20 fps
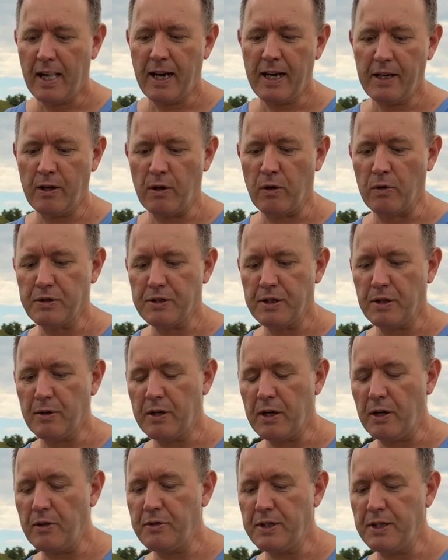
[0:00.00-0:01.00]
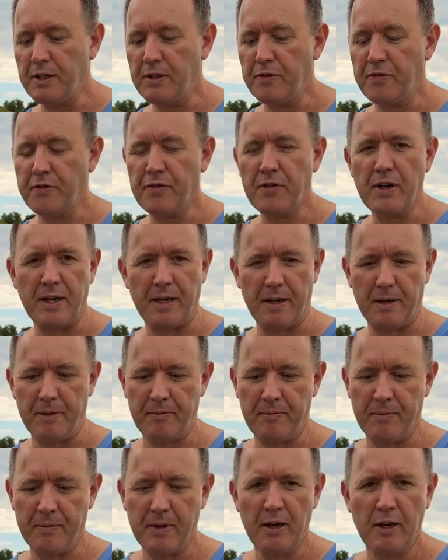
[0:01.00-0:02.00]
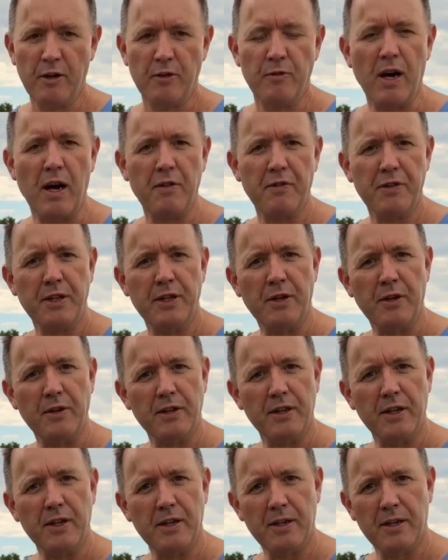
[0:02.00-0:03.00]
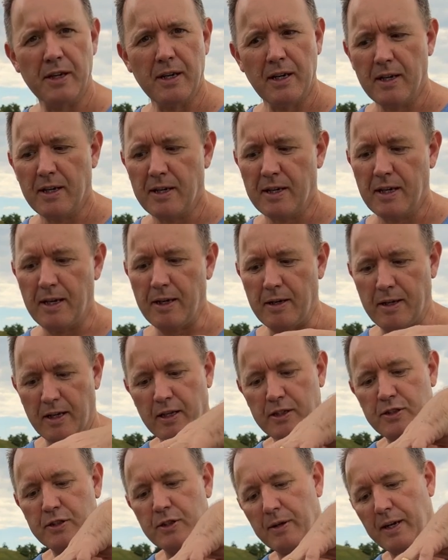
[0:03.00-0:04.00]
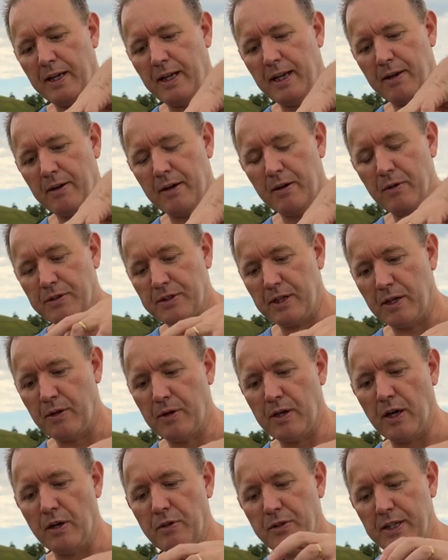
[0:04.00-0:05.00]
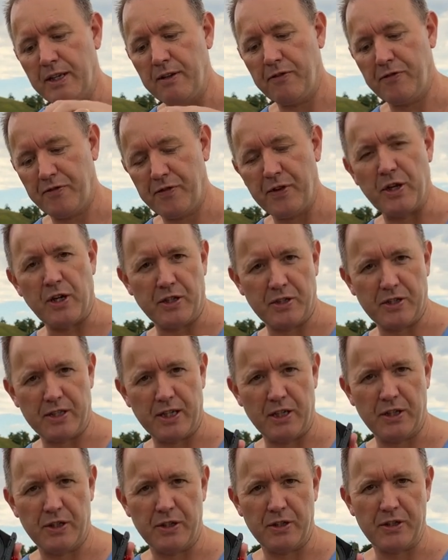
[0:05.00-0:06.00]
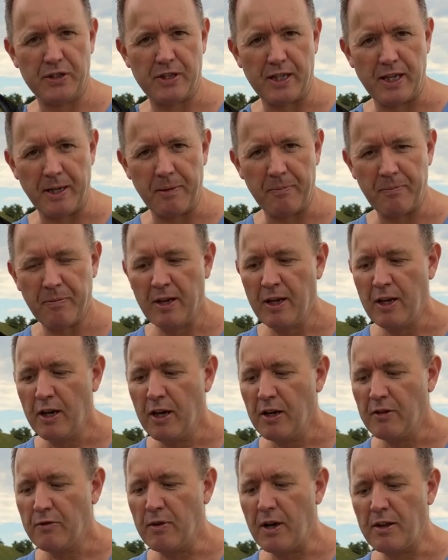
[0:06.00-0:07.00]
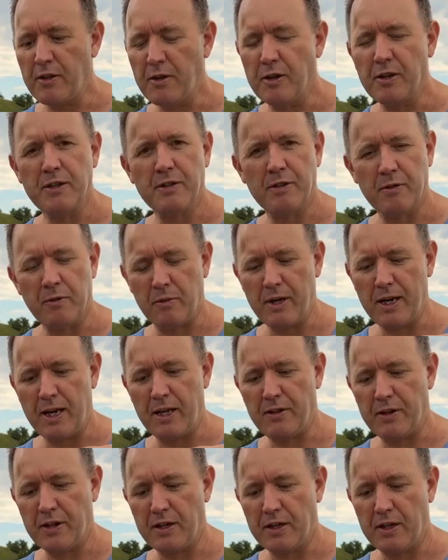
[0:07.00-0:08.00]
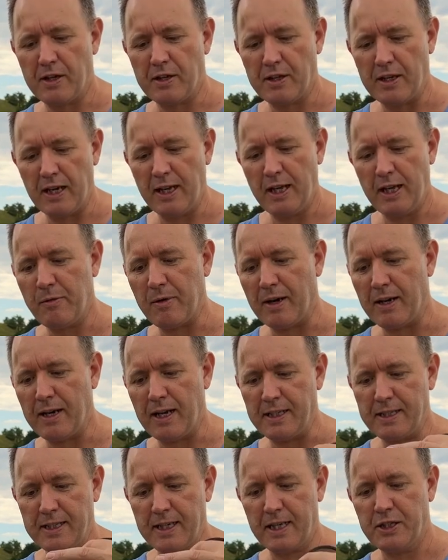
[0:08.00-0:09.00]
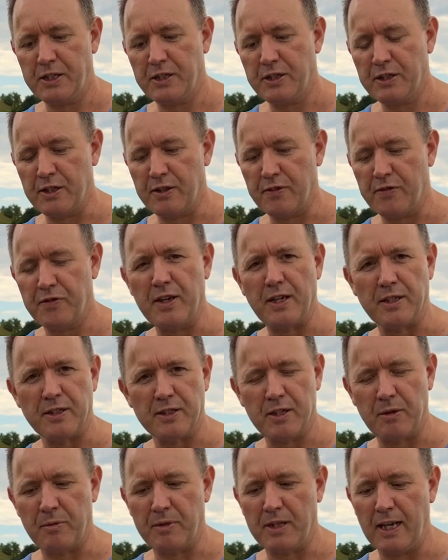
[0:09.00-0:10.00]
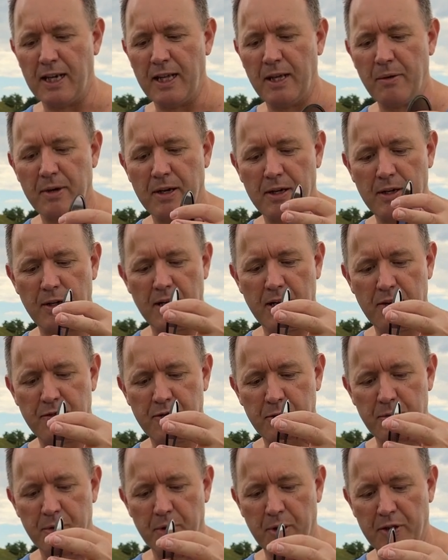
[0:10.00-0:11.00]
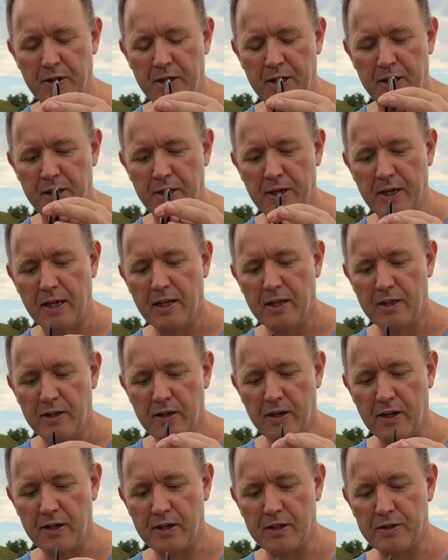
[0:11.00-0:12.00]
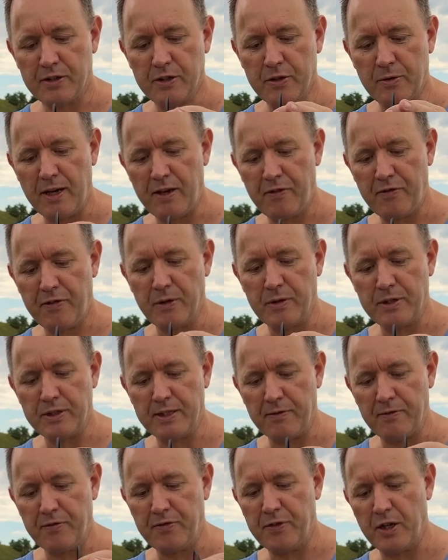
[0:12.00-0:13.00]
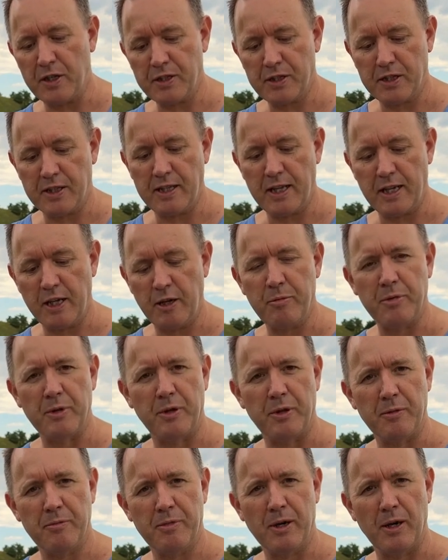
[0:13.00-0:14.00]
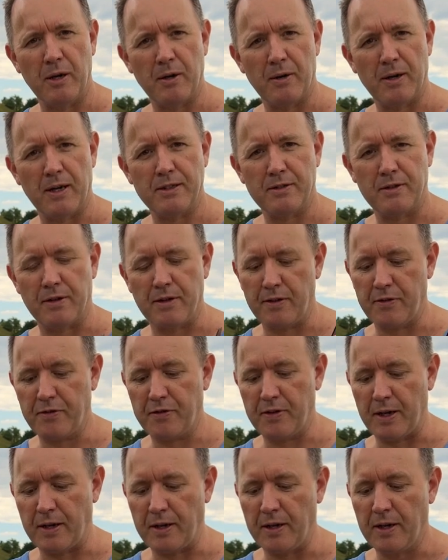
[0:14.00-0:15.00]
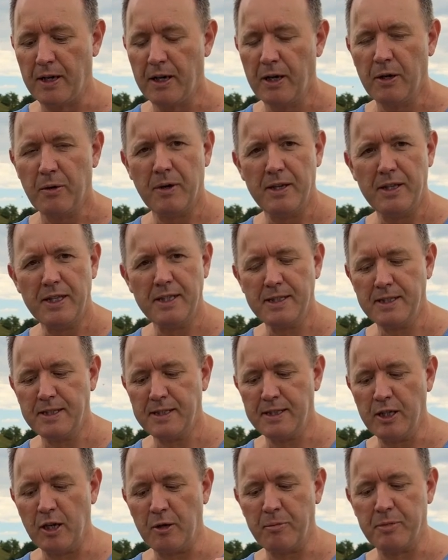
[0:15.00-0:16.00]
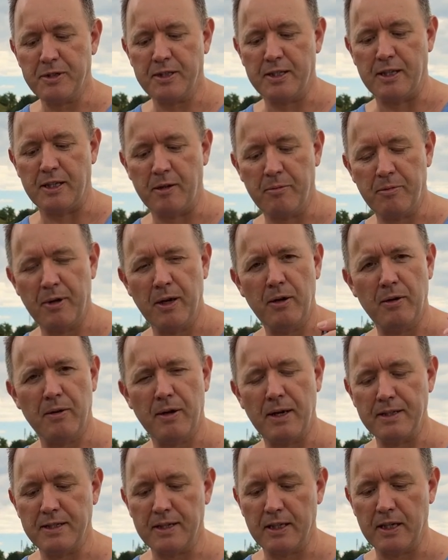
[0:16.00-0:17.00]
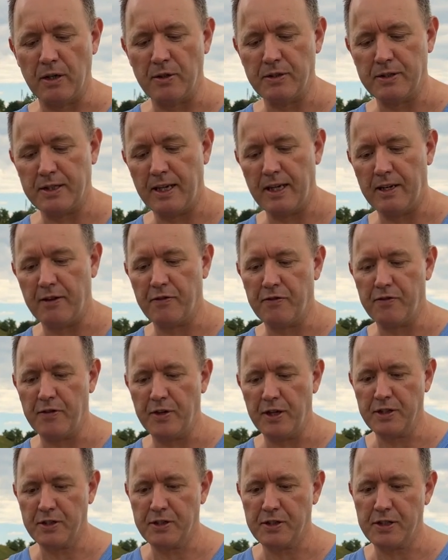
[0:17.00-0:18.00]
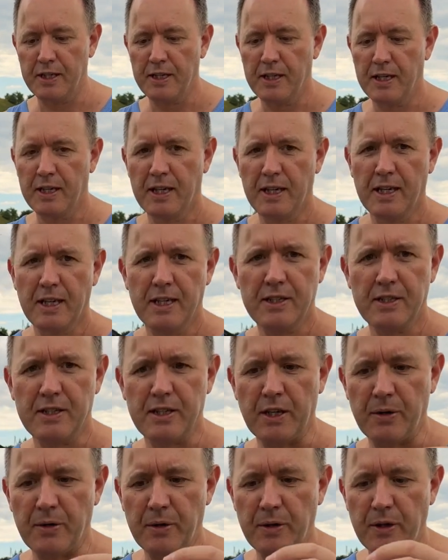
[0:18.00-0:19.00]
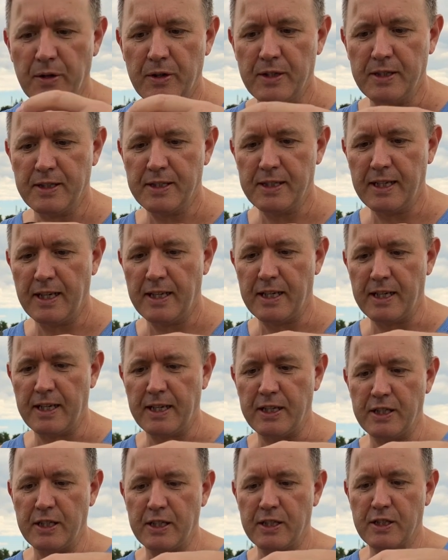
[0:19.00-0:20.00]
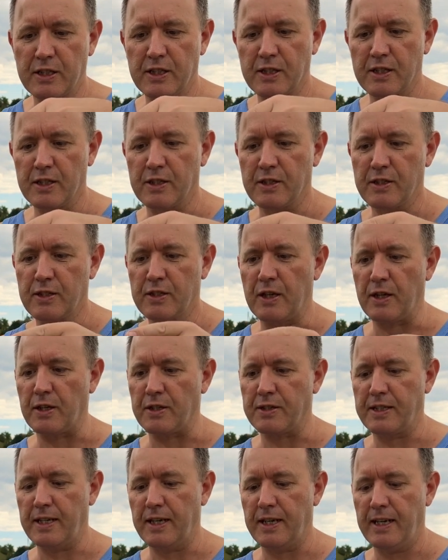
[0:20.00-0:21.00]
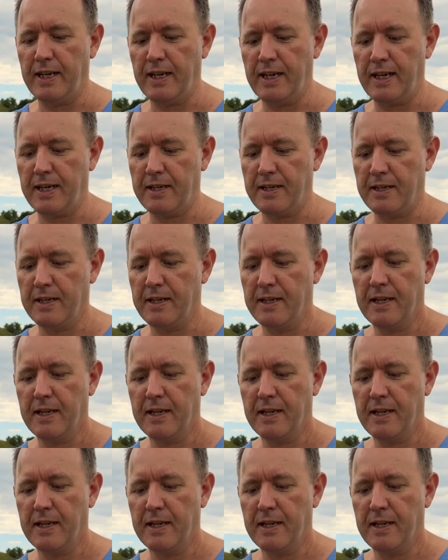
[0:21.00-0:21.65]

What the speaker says: and it also goes in the front rather than on the, it also goes in first, I should say, rather than where the one attaches to the front. So with the Lee one, you have to put the square filters in first and then you put the polarizer on the front. Where this is the opposite, the polarizer goes in first. So you can see that it just slots in here